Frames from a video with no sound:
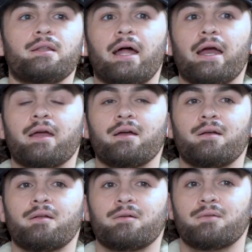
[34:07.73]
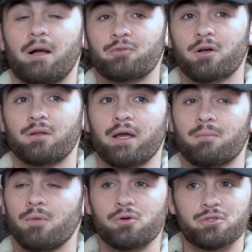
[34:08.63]
Like I'm talking like
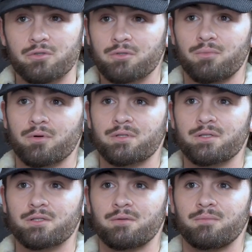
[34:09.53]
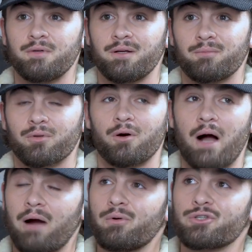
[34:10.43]
emotional support system. Bro,
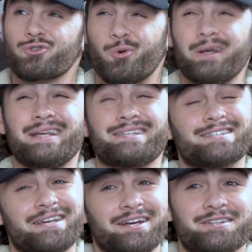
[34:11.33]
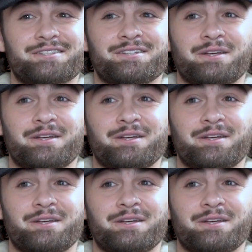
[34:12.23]
I was 26